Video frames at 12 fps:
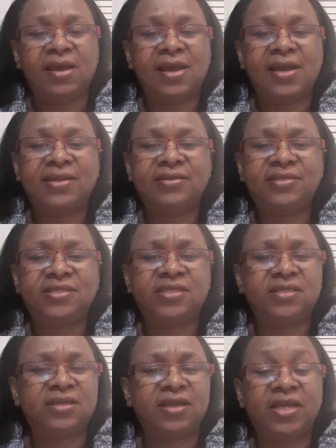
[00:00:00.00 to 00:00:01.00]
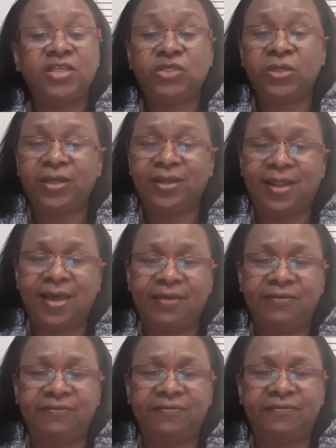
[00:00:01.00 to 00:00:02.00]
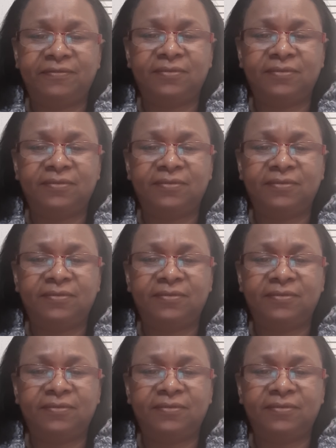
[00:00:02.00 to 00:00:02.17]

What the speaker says: and enjoying life,